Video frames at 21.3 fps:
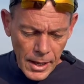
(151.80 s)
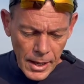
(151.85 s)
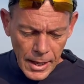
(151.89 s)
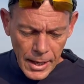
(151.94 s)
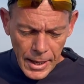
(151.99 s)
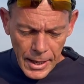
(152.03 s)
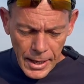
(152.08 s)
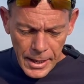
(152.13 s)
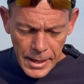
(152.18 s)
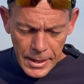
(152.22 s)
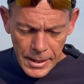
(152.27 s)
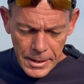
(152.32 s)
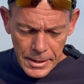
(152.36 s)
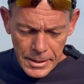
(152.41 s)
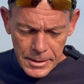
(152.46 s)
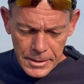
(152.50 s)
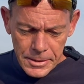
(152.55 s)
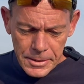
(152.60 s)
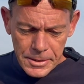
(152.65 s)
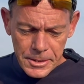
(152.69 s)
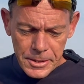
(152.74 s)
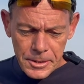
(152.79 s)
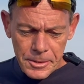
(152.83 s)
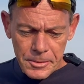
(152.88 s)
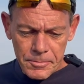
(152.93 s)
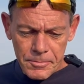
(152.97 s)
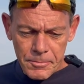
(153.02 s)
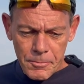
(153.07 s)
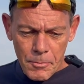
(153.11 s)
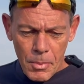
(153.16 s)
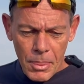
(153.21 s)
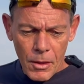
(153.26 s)
And
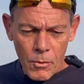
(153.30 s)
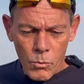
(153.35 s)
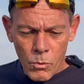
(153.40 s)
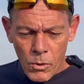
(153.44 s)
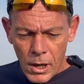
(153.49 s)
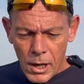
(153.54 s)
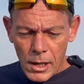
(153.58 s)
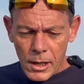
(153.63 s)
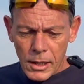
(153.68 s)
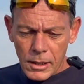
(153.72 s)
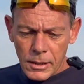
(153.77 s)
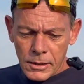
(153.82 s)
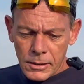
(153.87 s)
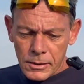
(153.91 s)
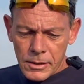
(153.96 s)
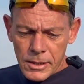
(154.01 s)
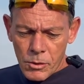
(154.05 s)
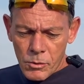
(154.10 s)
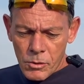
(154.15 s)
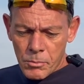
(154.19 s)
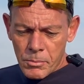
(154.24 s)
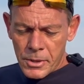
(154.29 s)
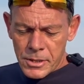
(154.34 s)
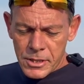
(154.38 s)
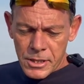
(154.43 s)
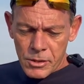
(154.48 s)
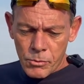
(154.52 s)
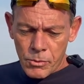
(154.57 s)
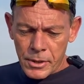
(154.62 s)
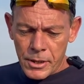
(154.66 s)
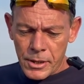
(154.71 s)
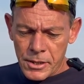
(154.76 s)
while they were busy
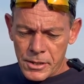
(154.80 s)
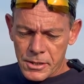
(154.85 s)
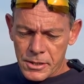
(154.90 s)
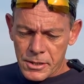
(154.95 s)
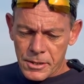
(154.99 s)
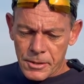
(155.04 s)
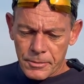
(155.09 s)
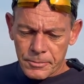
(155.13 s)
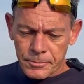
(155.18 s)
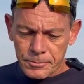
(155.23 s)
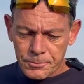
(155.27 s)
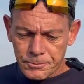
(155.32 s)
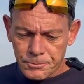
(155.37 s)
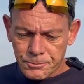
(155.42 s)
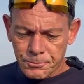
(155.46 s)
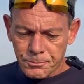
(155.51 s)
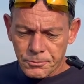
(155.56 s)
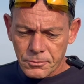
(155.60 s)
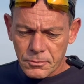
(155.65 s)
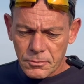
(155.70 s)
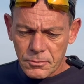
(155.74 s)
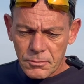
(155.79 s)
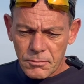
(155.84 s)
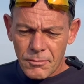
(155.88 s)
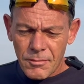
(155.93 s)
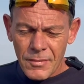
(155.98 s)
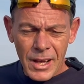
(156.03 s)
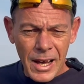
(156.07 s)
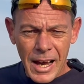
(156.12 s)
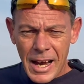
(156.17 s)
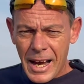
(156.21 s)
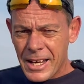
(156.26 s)
with this,
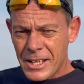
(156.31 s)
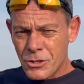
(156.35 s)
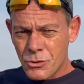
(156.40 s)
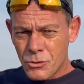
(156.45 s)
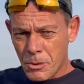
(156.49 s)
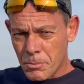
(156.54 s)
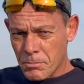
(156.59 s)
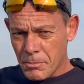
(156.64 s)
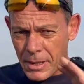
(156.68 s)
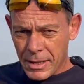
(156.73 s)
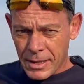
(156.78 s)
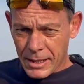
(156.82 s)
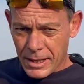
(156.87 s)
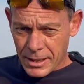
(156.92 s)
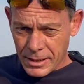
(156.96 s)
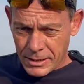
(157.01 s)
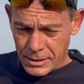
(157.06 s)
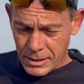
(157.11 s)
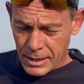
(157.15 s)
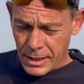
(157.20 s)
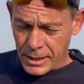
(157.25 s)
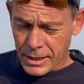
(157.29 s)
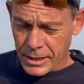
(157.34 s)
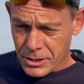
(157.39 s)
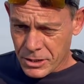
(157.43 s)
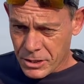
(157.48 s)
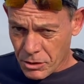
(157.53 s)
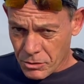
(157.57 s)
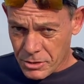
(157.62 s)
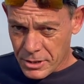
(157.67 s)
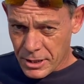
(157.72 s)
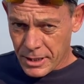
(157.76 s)
I stripped my gun like it
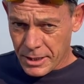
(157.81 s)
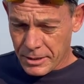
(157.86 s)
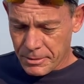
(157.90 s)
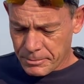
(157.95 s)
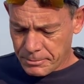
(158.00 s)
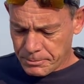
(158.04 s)
totally,